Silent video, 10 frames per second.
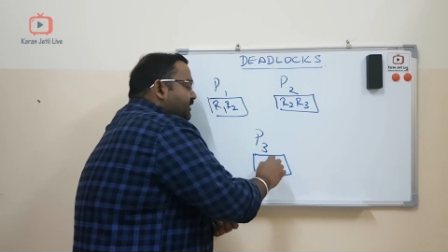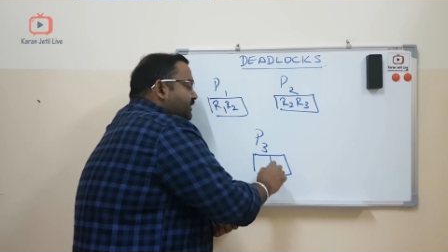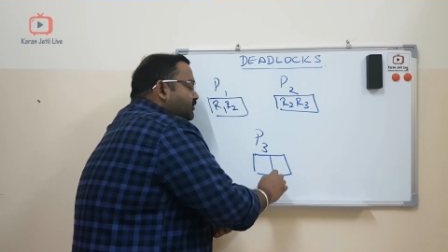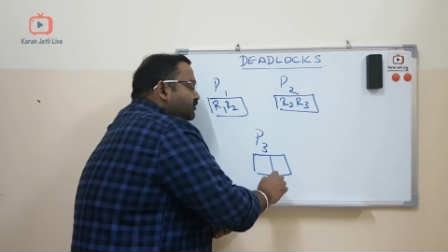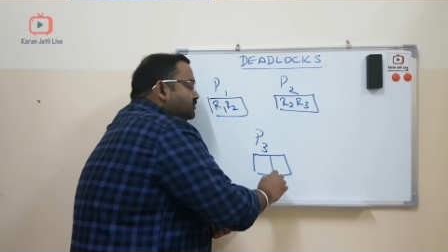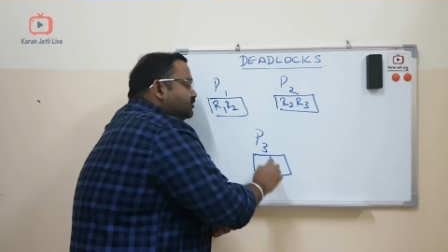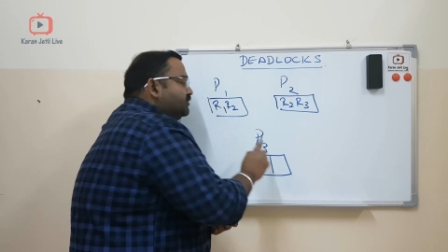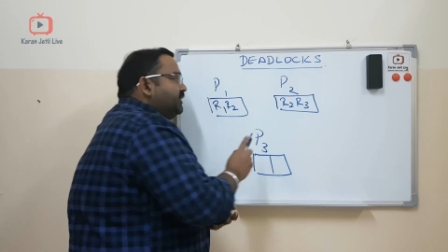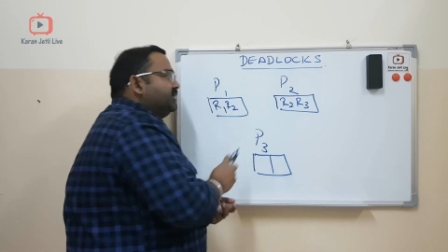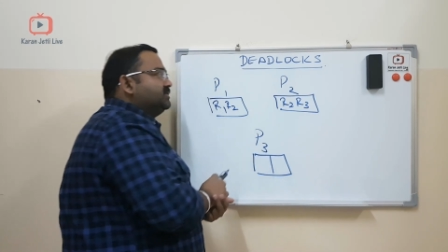It
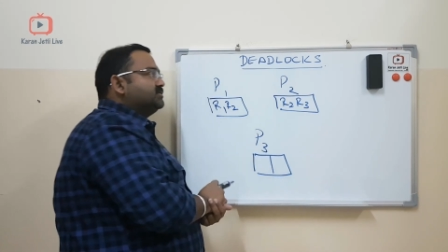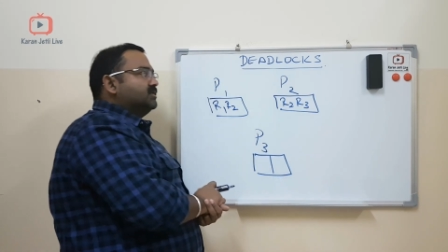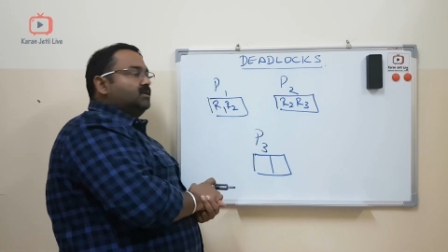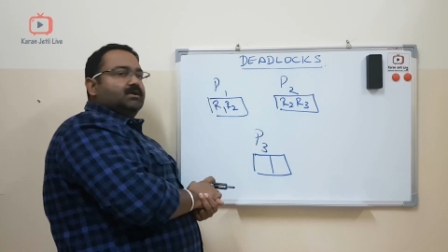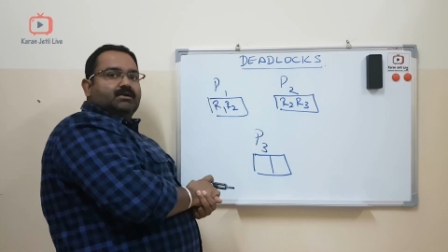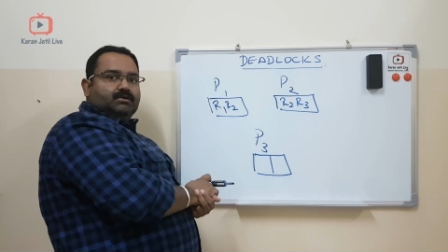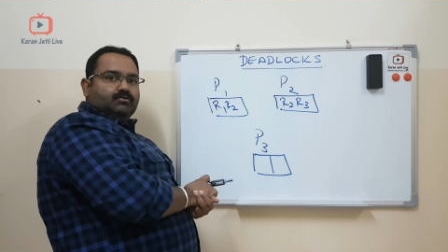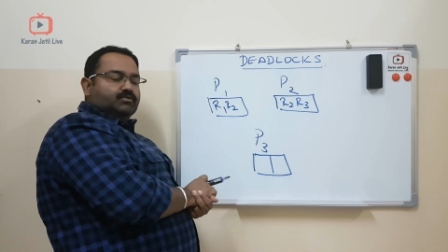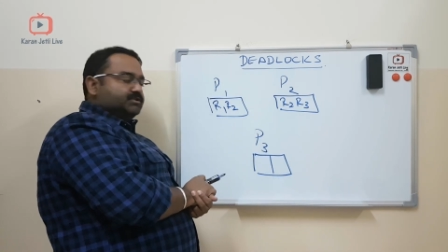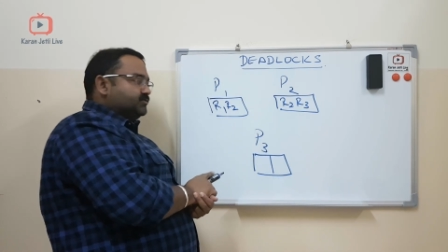also needs
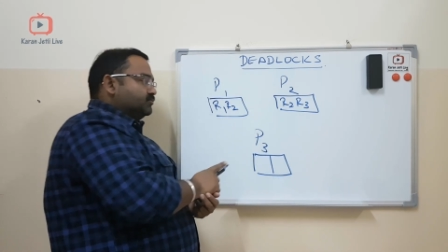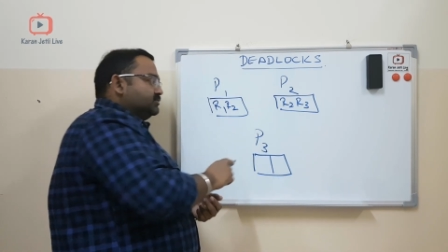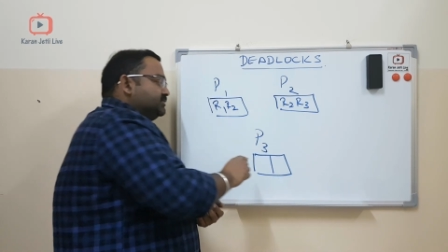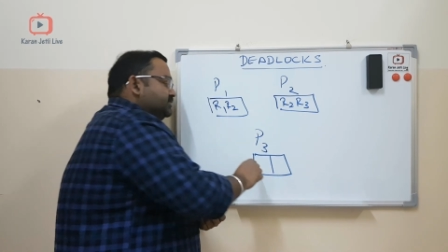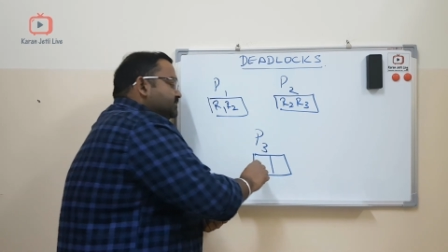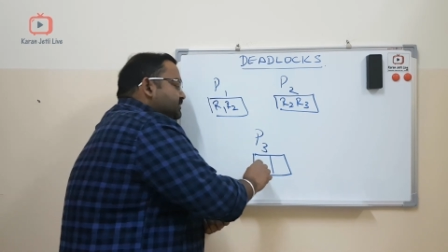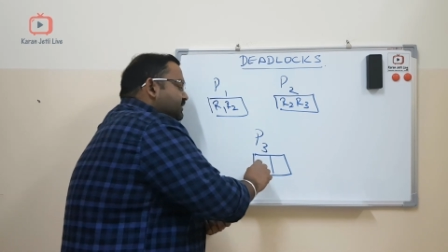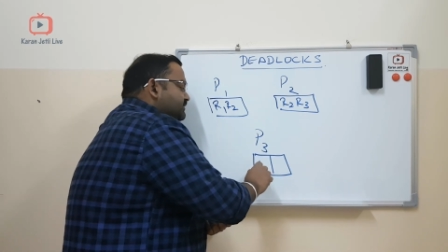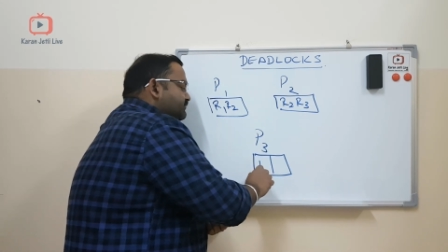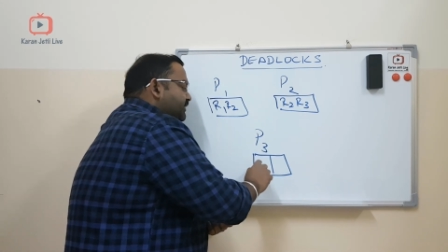two resources that